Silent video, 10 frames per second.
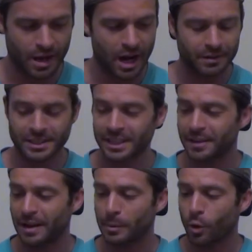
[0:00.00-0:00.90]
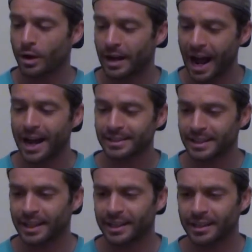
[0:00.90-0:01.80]
honestly, if I'm going hot
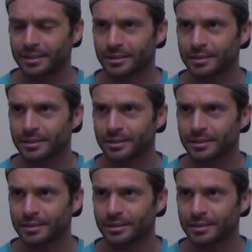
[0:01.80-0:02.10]
day,